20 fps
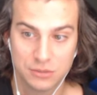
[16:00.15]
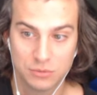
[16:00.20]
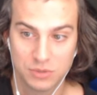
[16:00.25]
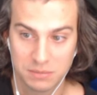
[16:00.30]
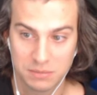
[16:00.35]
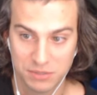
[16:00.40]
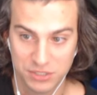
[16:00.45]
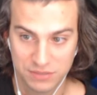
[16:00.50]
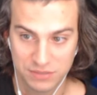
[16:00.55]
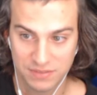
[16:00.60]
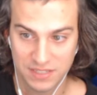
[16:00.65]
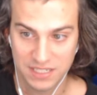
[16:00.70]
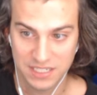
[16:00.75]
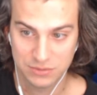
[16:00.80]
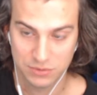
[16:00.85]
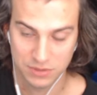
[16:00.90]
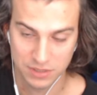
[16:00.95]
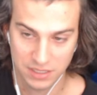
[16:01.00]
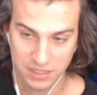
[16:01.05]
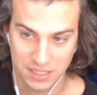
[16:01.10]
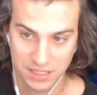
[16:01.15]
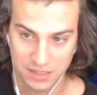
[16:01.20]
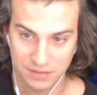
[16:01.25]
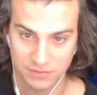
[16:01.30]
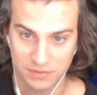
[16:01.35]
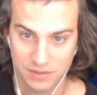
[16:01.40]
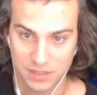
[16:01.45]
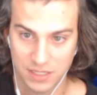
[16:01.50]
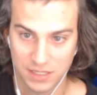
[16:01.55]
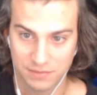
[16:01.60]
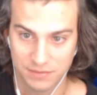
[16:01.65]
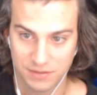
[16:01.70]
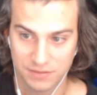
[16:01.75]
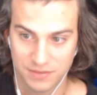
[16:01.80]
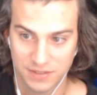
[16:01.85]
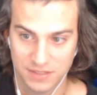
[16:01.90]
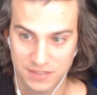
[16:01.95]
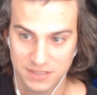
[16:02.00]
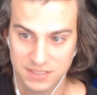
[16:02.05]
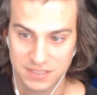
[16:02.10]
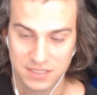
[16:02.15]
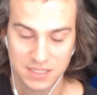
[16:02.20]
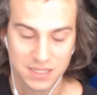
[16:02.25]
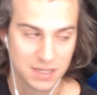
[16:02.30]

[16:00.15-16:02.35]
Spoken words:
with a bunch of things with a lot of defense.